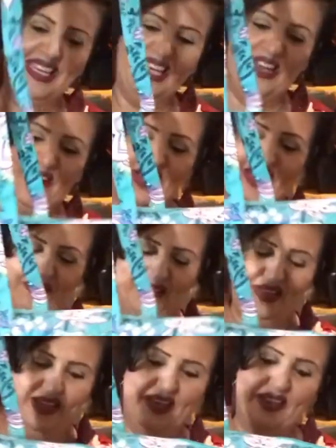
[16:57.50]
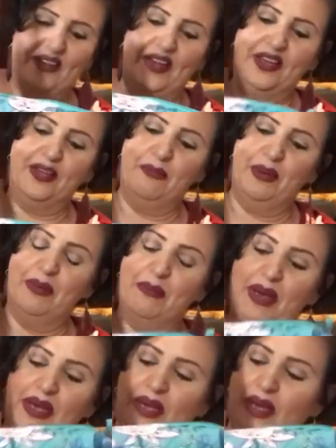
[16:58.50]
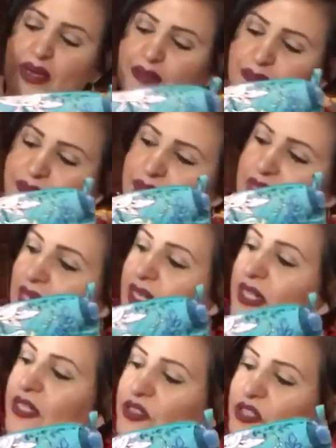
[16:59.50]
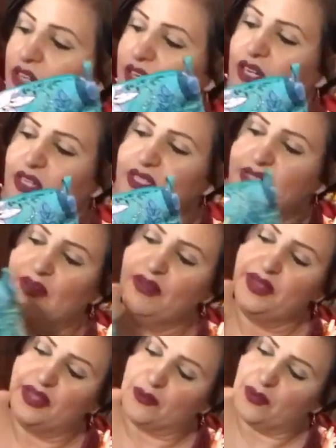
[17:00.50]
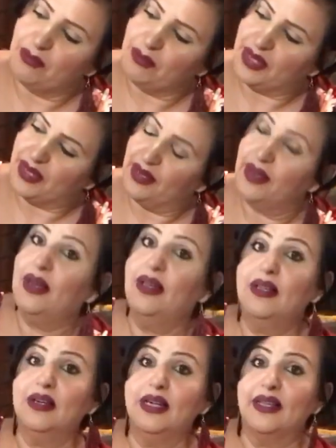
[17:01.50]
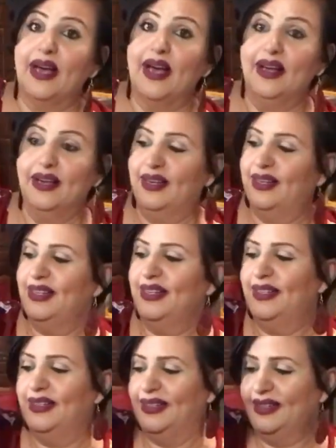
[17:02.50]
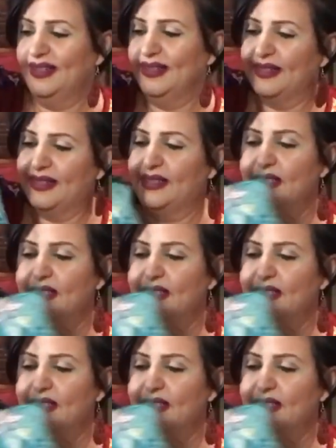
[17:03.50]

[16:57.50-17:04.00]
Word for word: carry everything in here. I could put my uh, journals, everything with me. Look at that. It